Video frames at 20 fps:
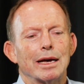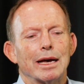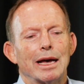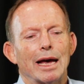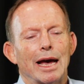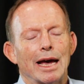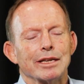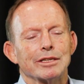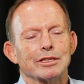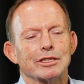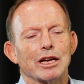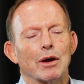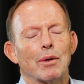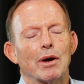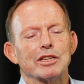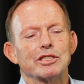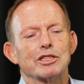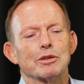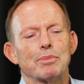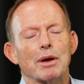And so
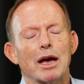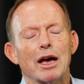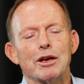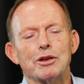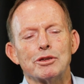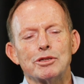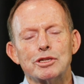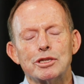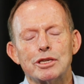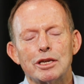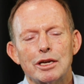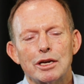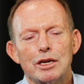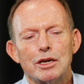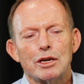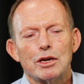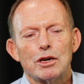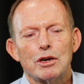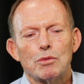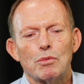I suppose
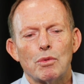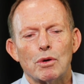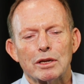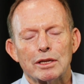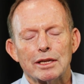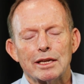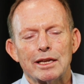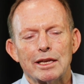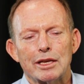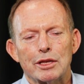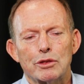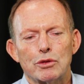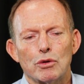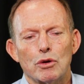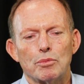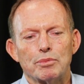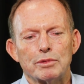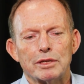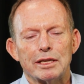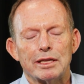what Lydia
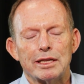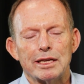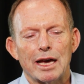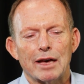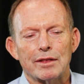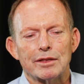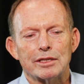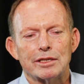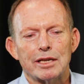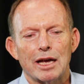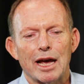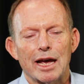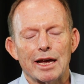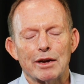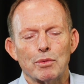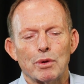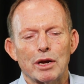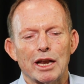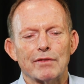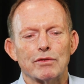Thorpe did the other day,
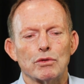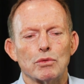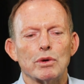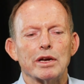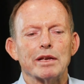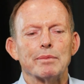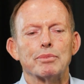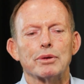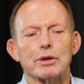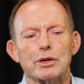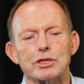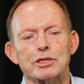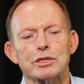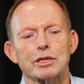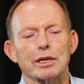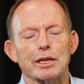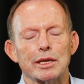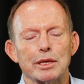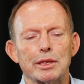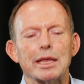whatever we
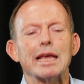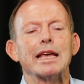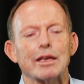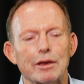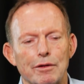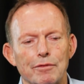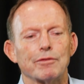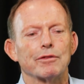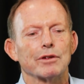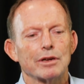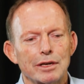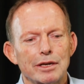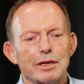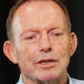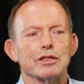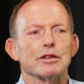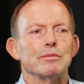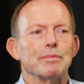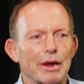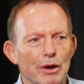personally think of
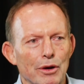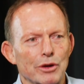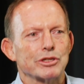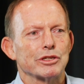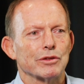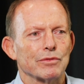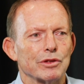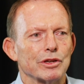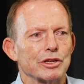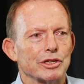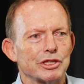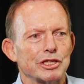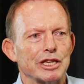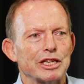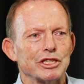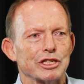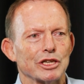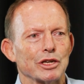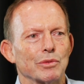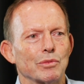the merits of the
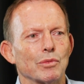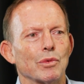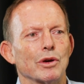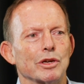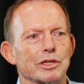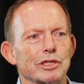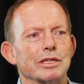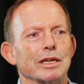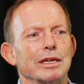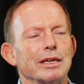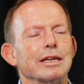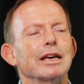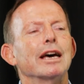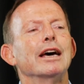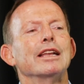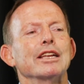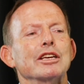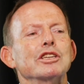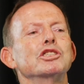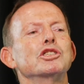decision, was
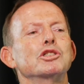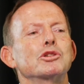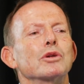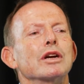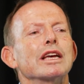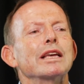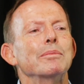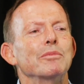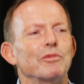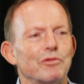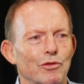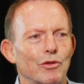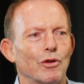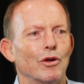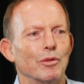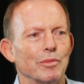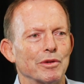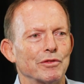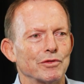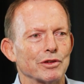an extreme
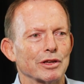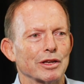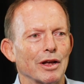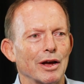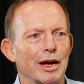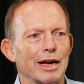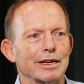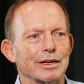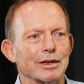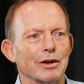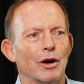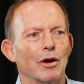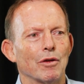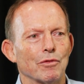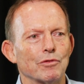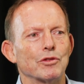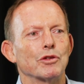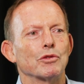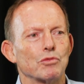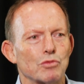form, if you like,
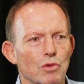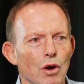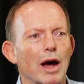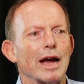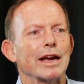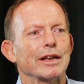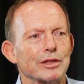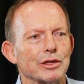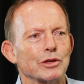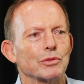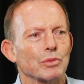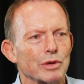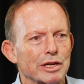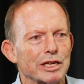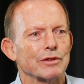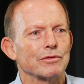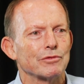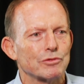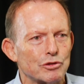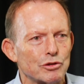of the right that we
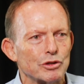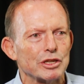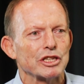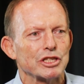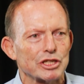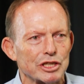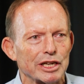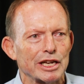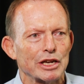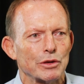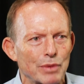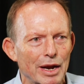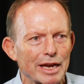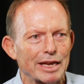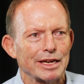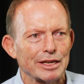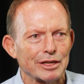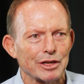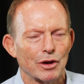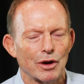have traditionally
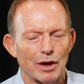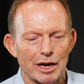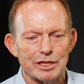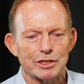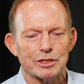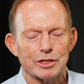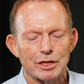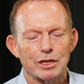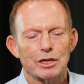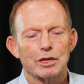recognised